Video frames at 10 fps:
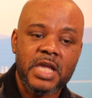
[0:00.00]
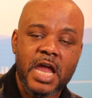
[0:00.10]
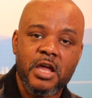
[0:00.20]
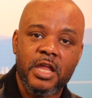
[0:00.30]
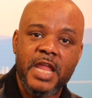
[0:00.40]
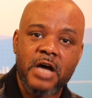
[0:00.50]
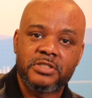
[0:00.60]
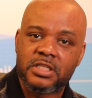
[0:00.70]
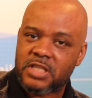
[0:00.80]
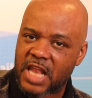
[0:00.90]
kind of
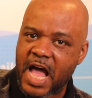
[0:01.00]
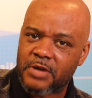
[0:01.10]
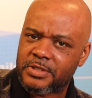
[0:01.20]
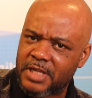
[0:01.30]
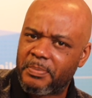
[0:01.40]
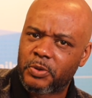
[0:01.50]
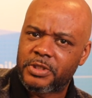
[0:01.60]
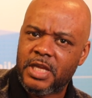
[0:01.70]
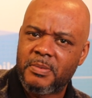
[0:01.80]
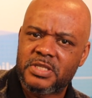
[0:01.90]
announced this
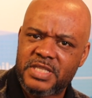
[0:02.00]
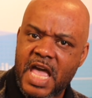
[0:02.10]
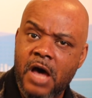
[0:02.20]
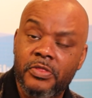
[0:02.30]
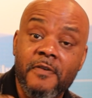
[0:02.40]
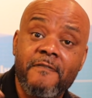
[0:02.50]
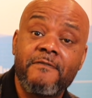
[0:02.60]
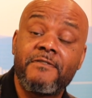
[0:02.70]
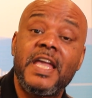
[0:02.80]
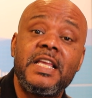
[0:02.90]
CloudSimple team is now the
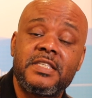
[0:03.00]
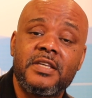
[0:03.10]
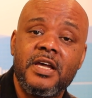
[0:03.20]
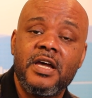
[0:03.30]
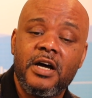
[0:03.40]
face